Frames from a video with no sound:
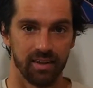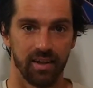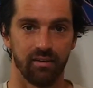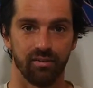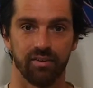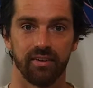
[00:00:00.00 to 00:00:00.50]

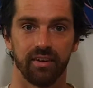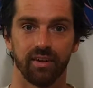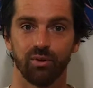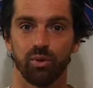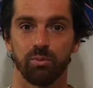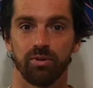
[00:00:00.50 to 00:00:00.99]
everything
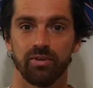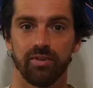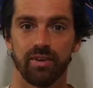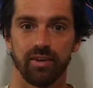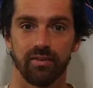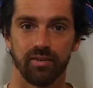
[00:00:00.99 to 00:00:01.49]
that we
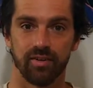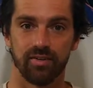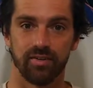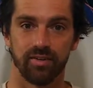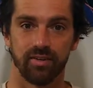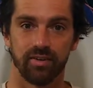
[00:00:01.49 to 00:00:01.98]
perceive
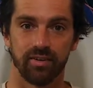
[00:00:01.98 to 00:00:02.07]
is